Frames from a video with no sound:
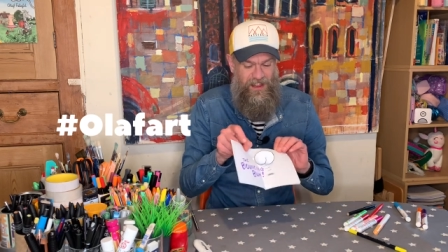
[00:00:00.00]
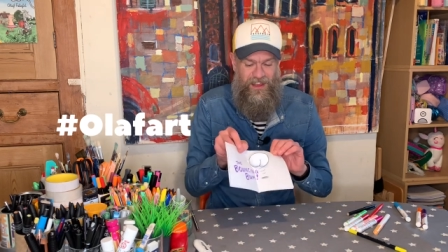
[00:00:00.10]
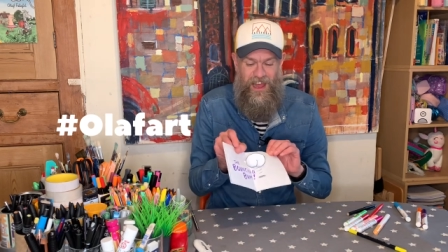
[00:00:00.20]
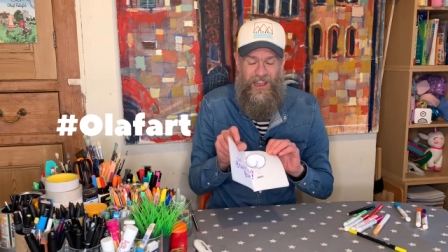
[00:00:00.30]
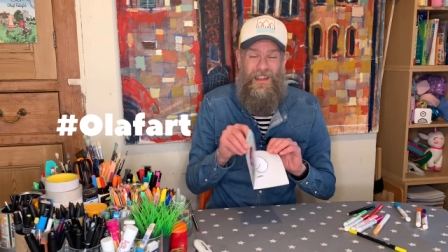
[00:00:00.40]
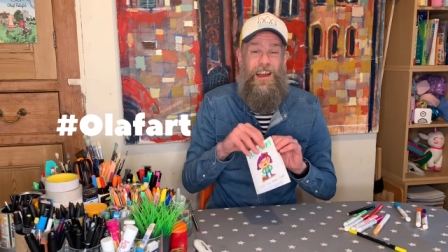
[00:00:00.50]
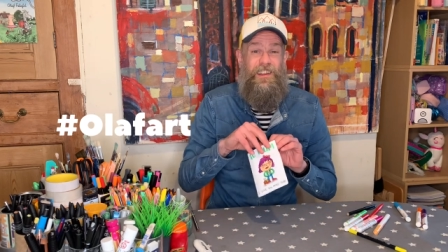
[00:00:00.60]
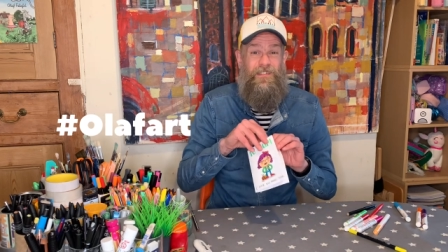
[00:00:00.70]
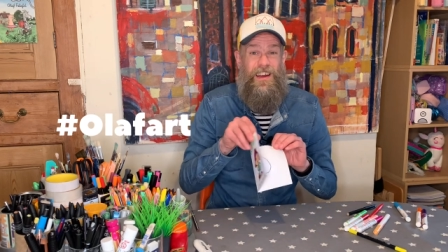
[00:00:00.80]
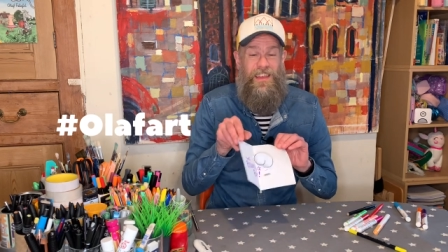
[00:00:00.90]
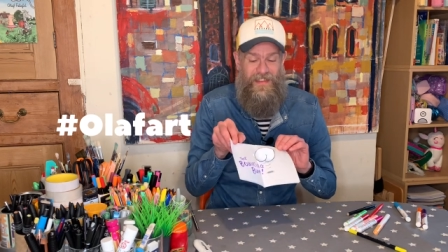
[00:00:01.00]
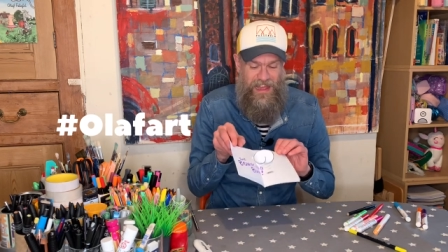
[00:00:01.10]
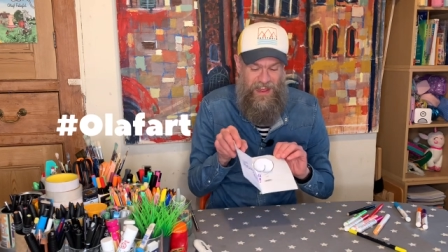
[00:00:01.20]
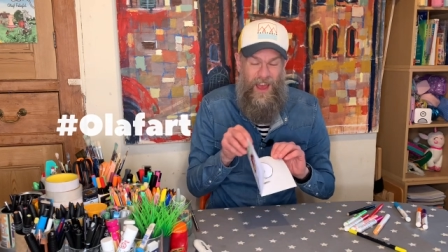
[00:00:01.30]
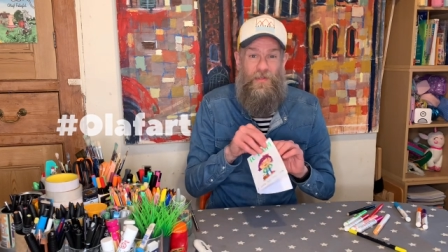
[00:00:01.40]
I kind of like
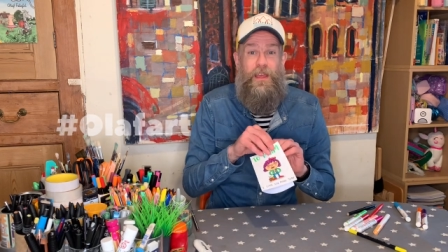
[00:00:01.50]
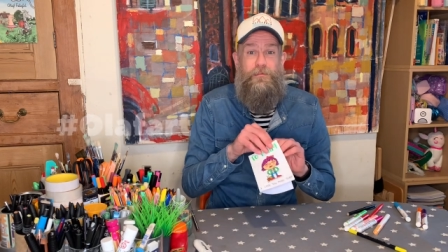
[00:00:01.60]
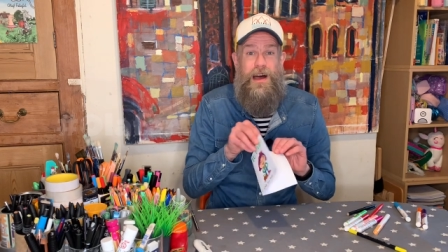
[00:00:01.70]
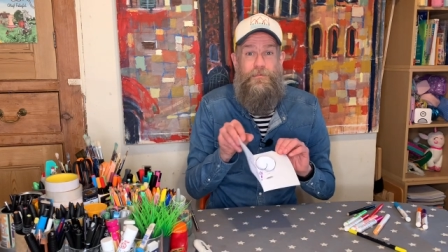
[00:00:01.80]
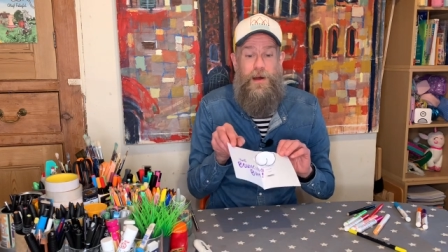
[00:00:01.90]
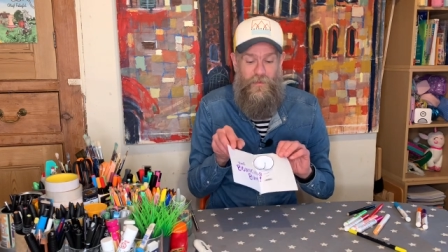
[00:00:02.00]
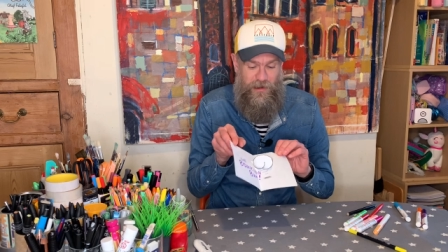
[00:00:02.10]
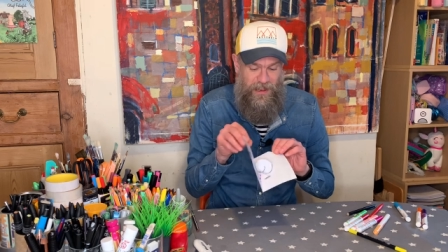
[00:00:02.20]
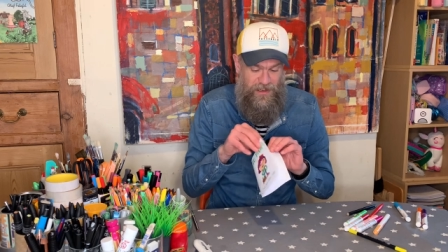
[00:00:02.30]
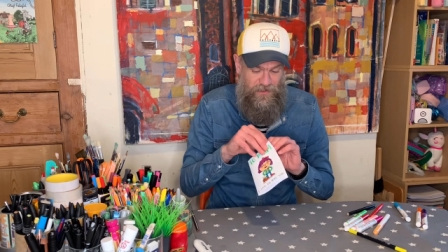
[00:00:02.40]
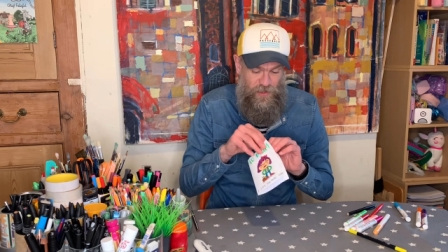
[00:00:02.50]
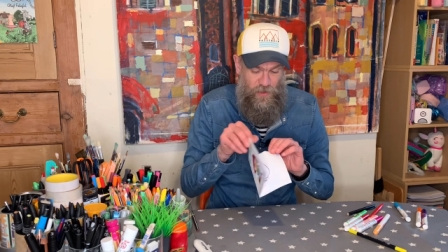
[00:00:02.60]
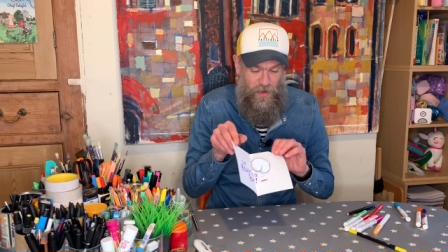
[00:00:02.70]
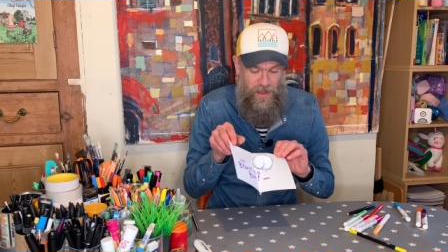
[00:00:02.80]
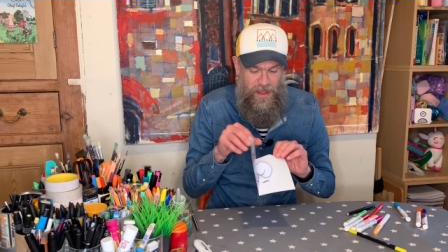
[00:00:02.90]
that. I think my mum will like it
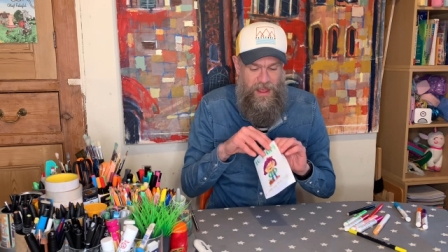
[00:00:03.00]
too.